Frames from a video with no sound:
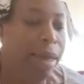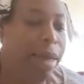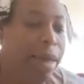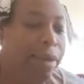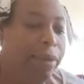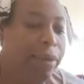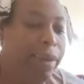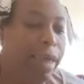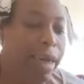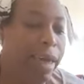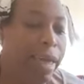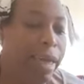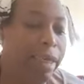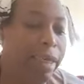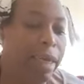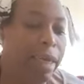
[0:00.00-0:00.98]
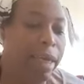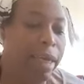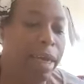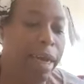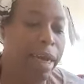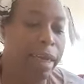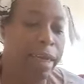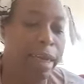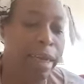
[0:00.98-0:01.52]
His angel
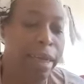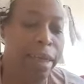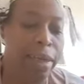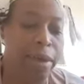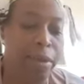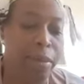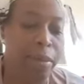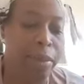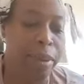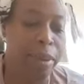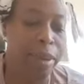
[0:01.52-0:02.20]
got held up